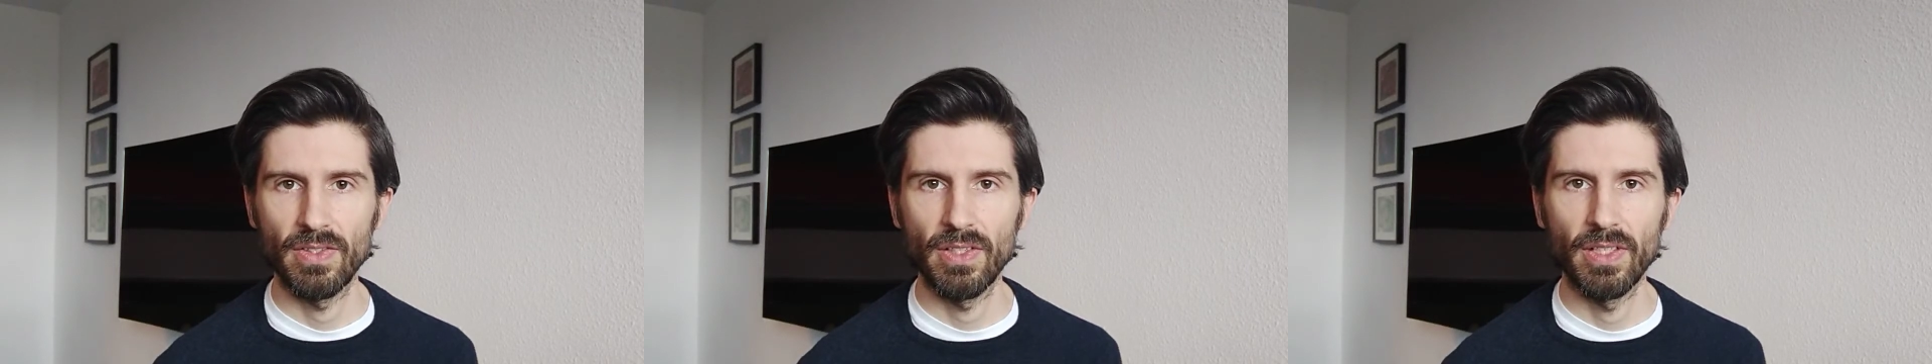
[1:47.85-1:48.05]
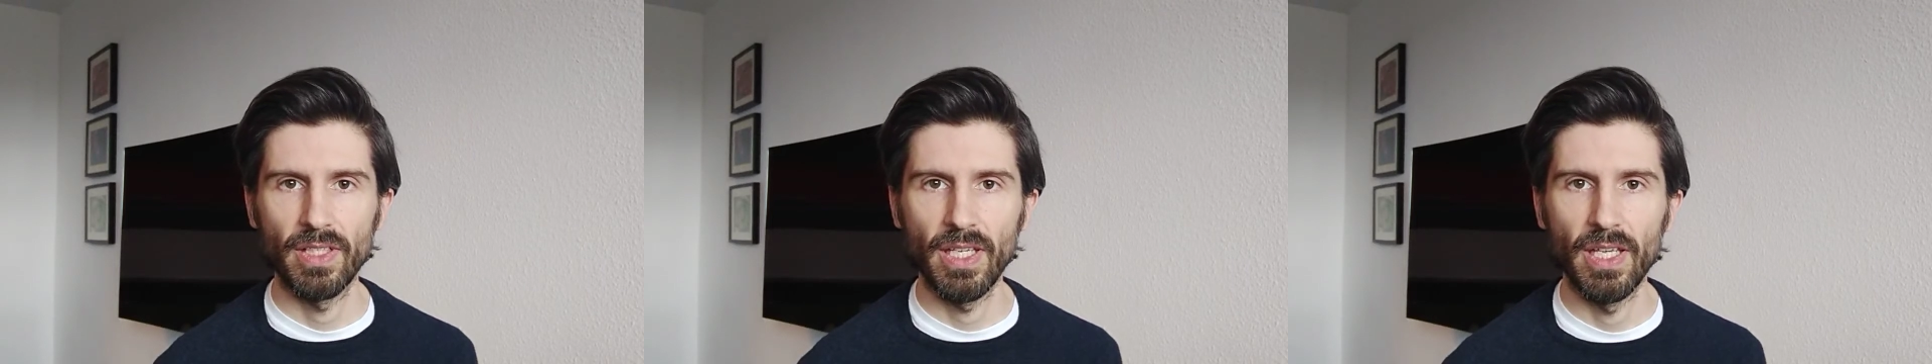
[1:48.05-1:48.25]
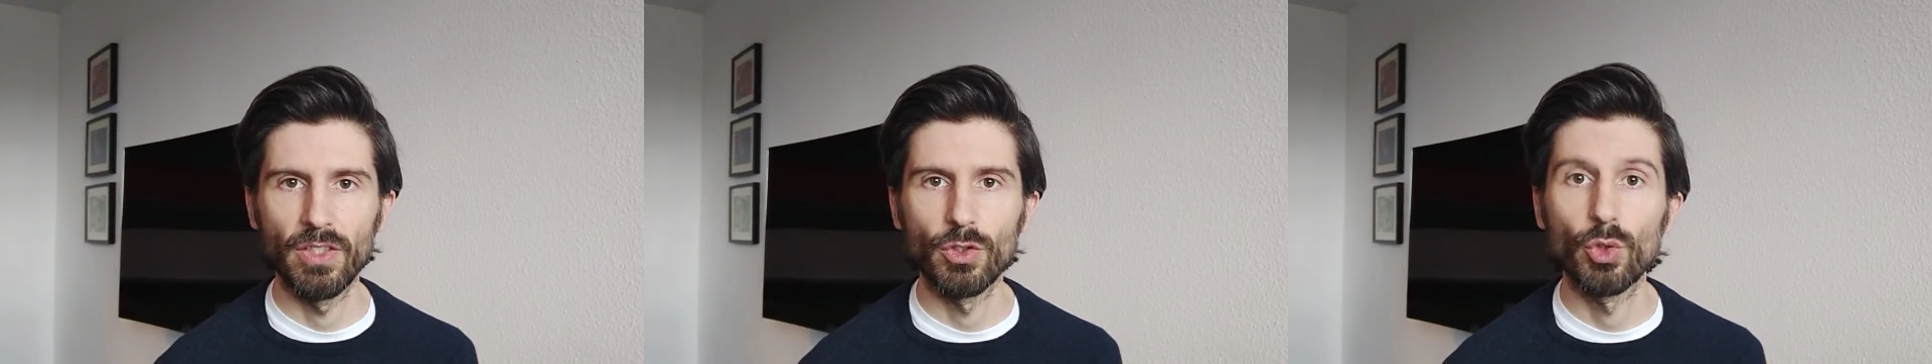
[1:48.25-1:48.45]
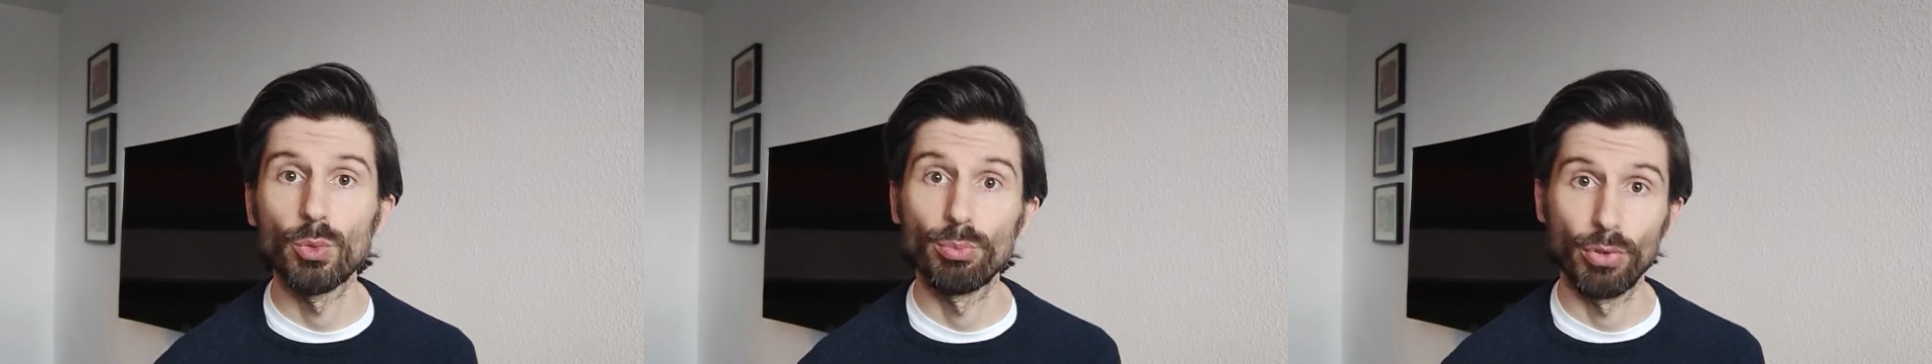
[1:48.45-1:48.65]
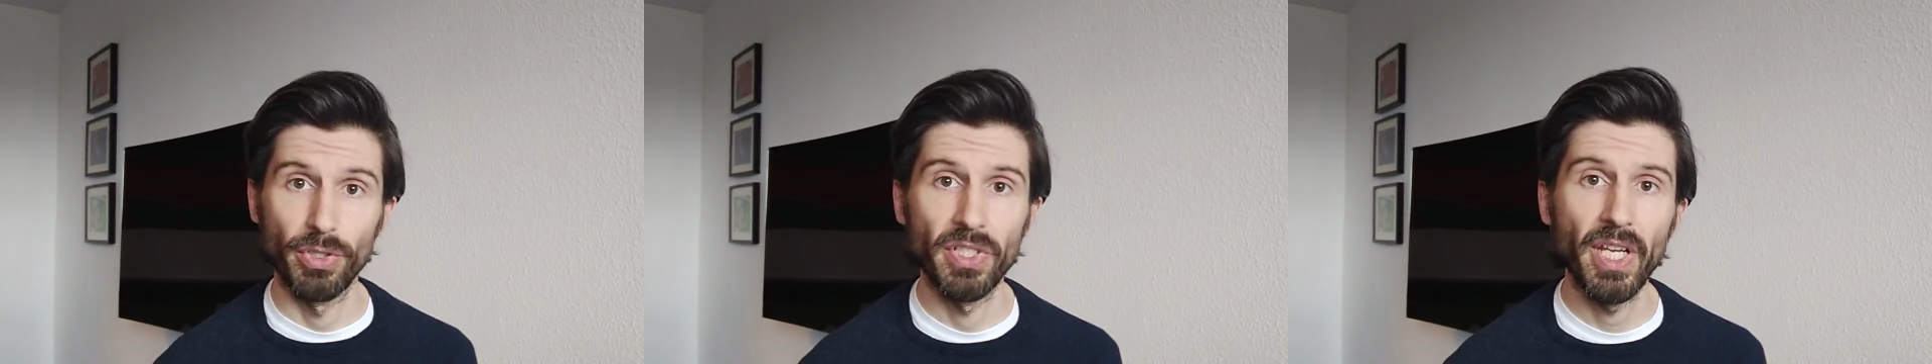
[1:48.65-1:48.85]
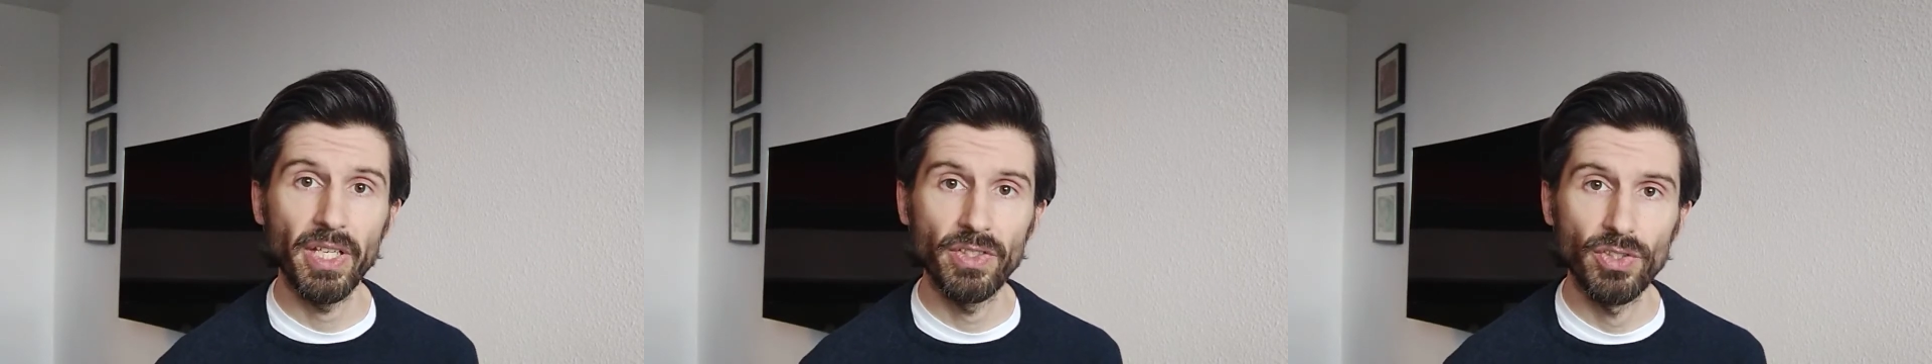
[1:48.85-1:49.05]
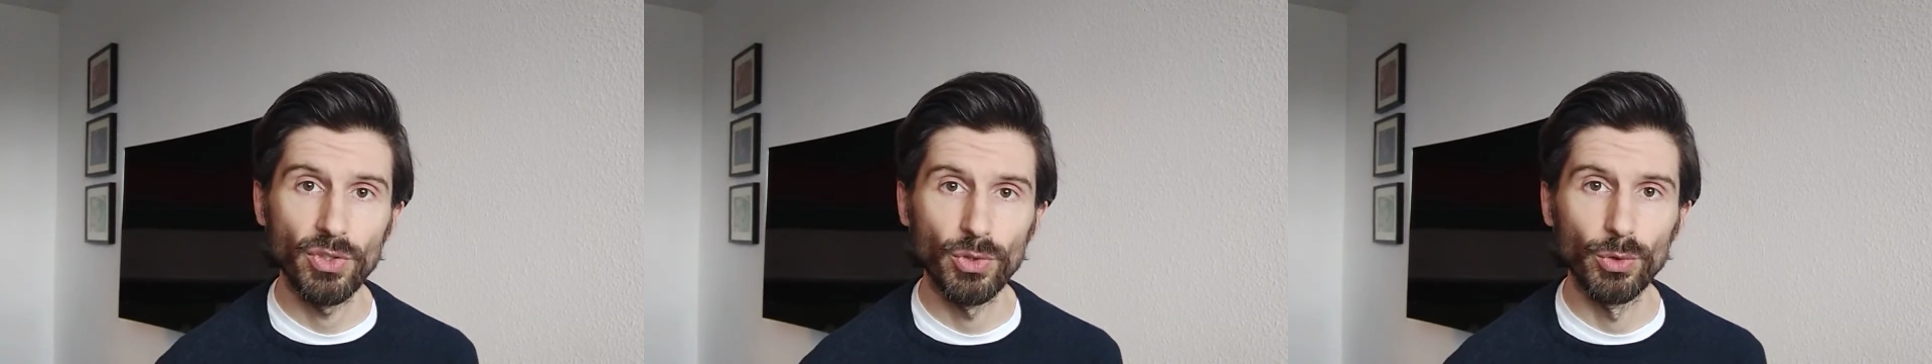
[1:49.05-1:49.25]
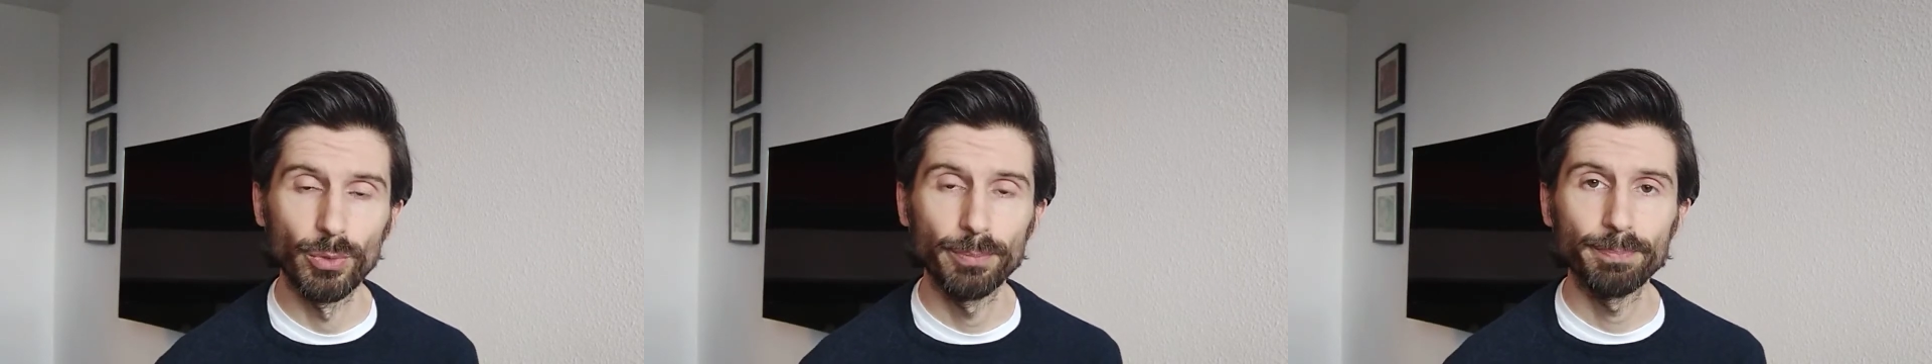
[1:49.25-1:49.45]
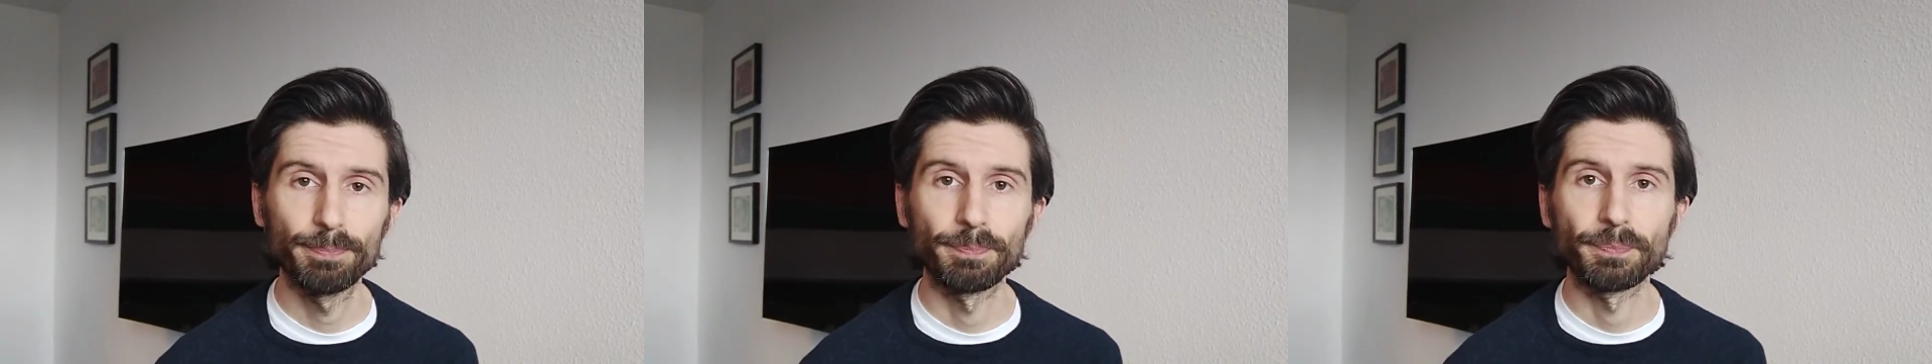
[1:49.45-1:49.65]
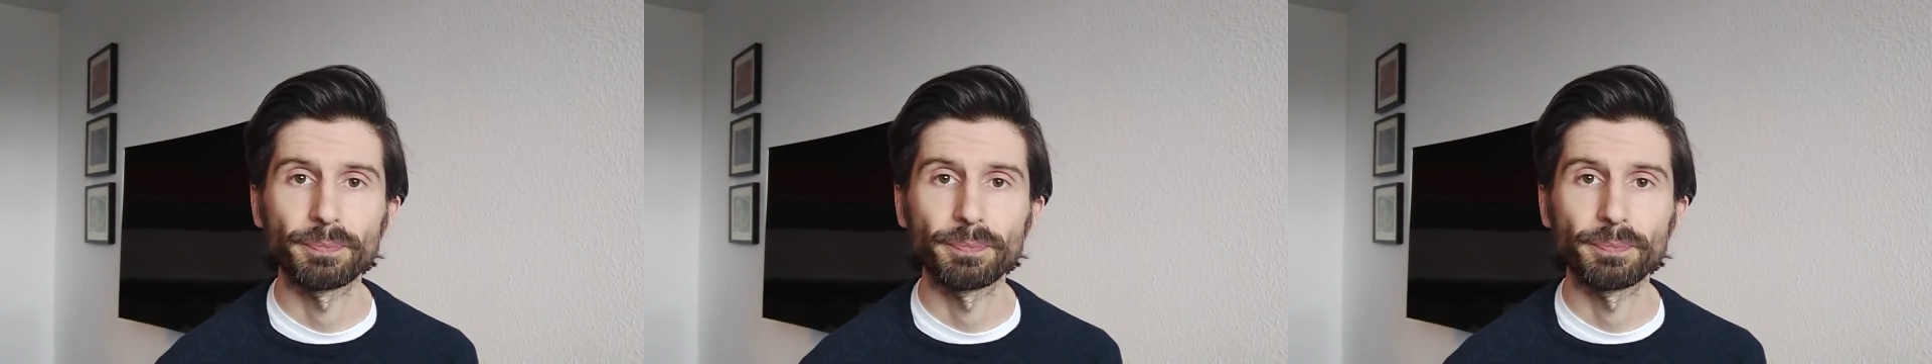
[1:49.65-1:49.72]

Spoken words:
again, to protect you,